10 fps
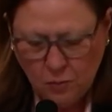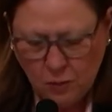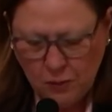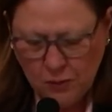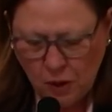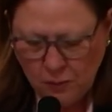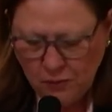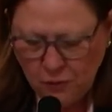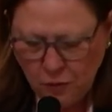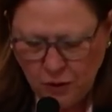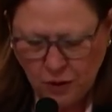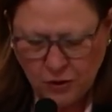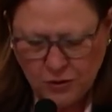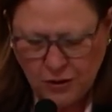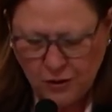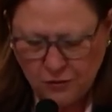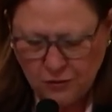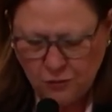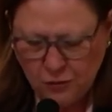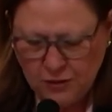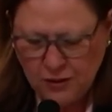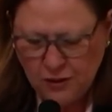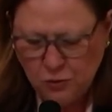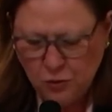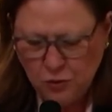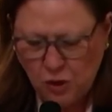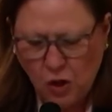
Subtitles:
But we would all be fooling ourselves if we said this was